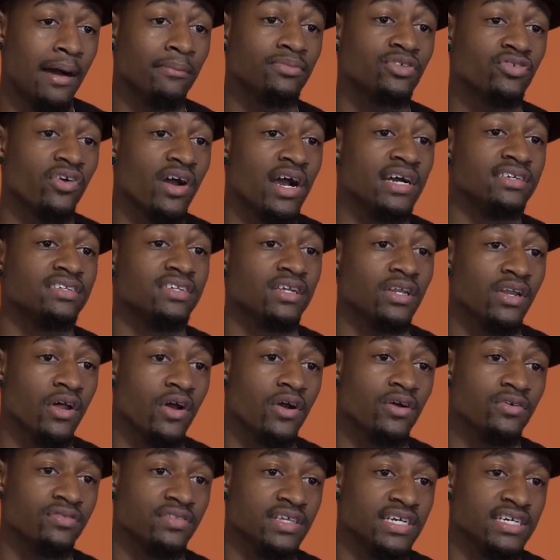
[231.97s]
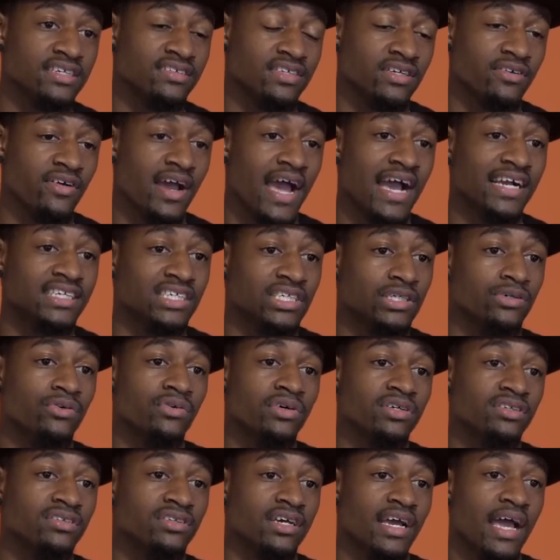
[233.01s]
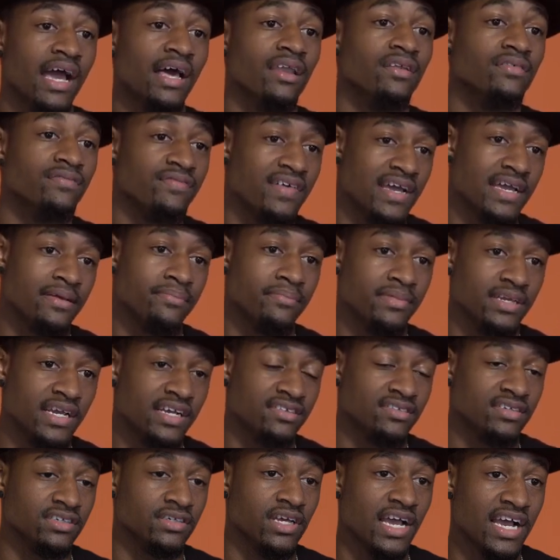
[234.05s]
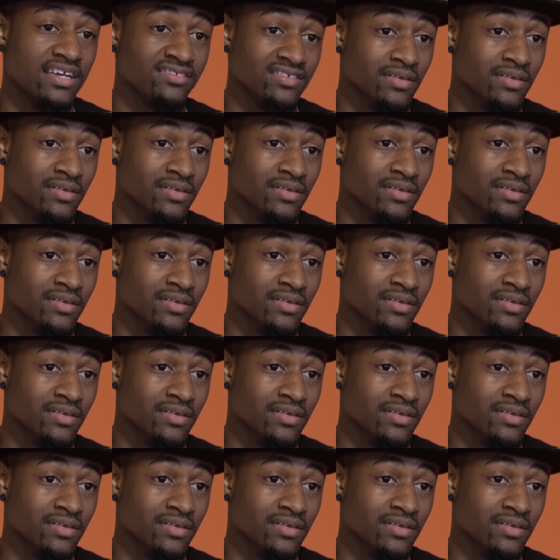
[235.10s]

I'm trying to learn things that are actually going to elevate me as a